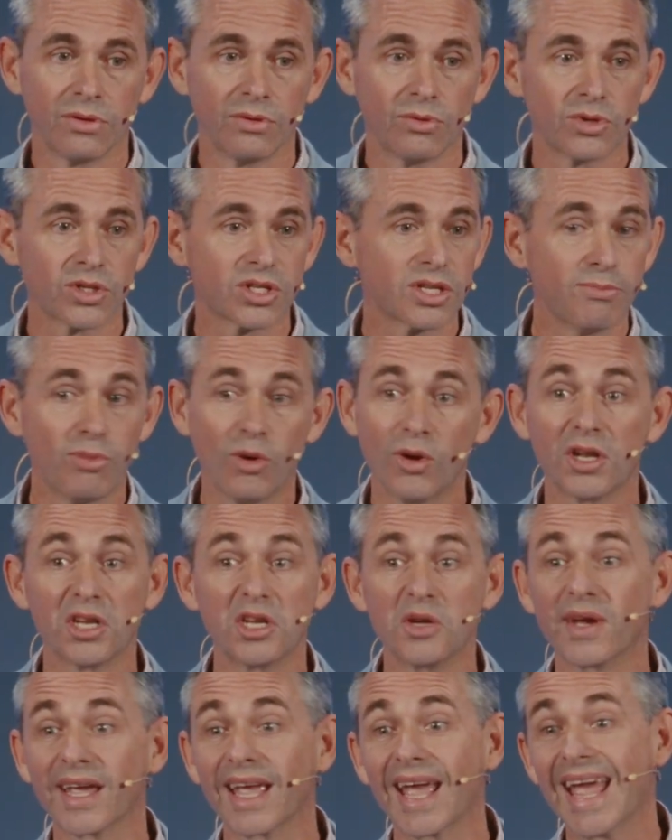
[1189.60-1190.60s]
What's the point of
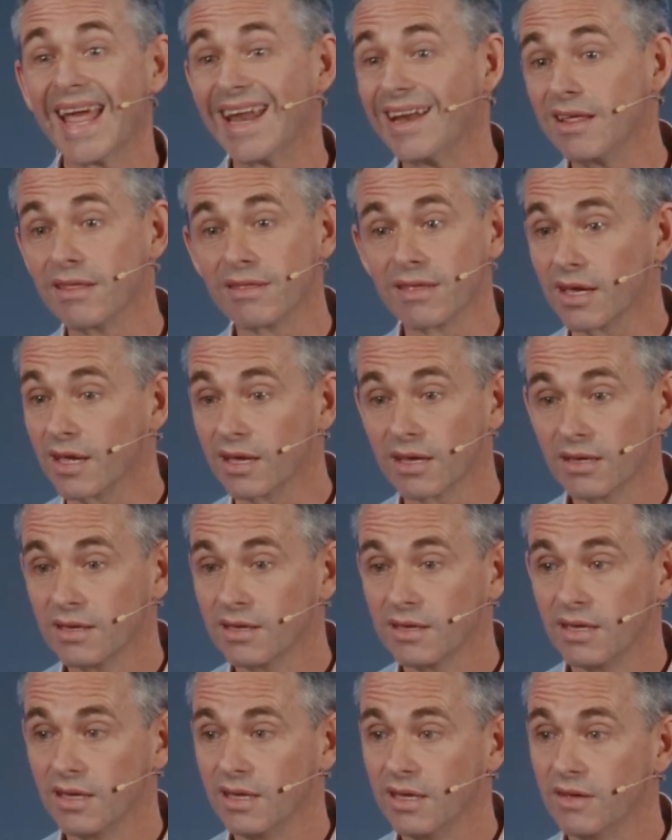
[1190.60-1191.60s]
doing anything
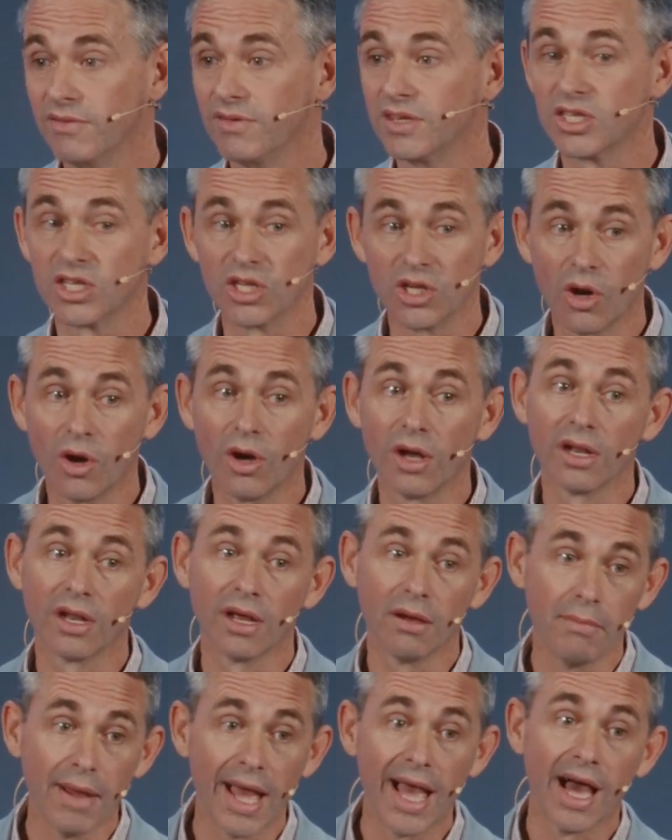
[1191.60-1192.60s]
if it's not
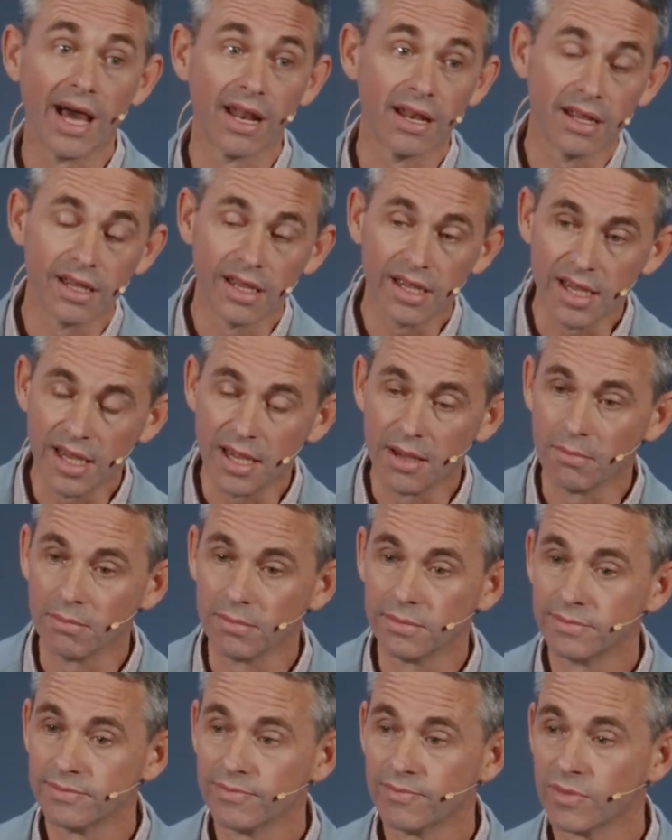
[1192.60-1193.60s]
about
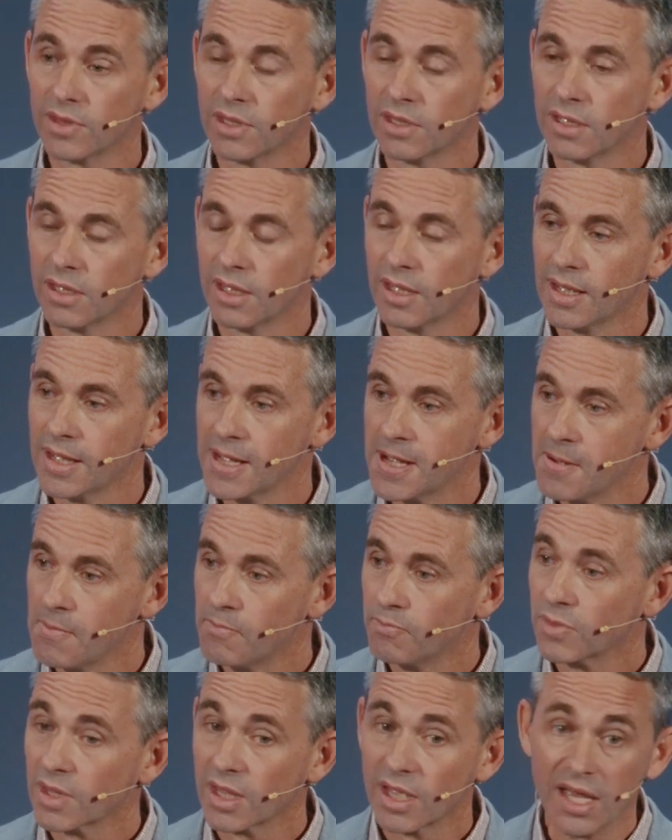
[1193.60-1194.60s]
Him?
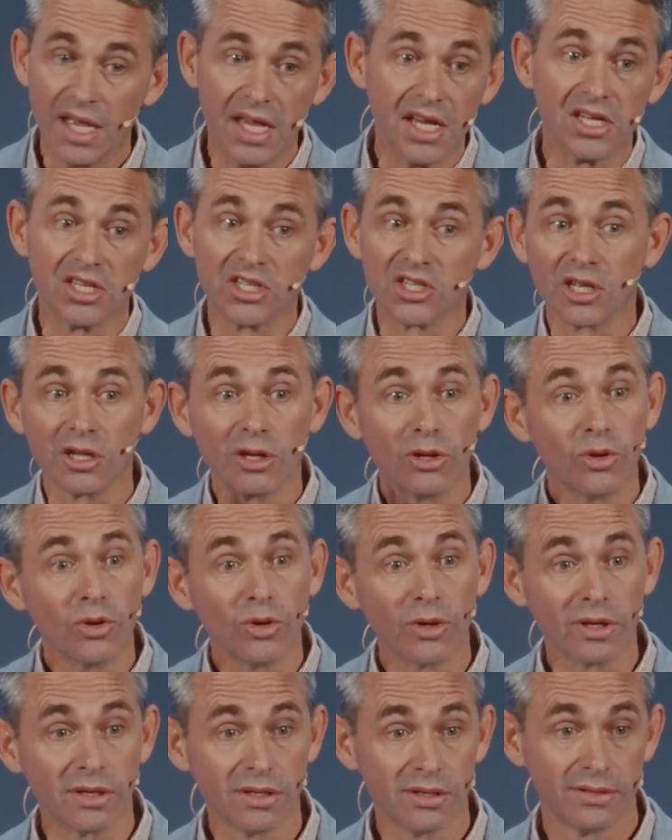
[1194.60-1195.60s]
He is the
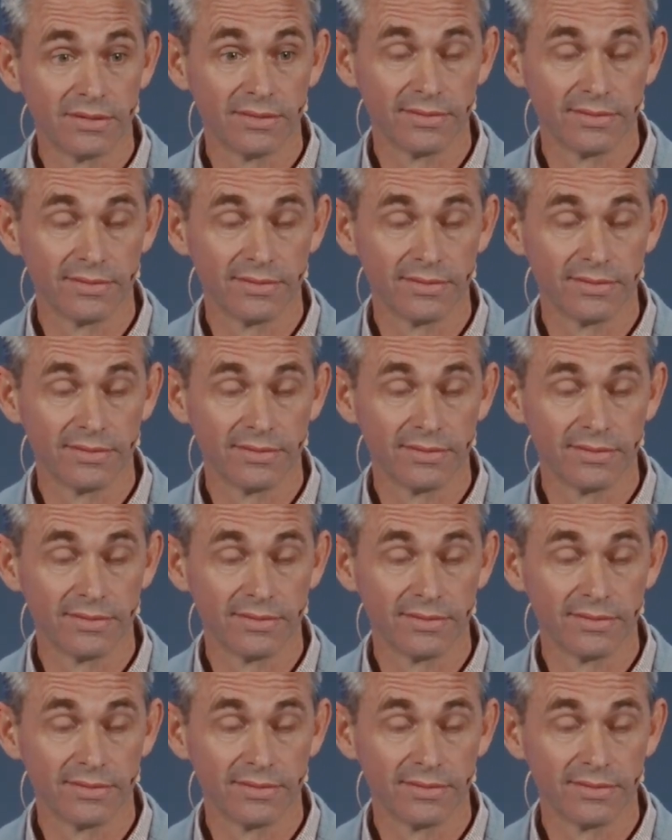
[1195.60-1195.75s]
Lord.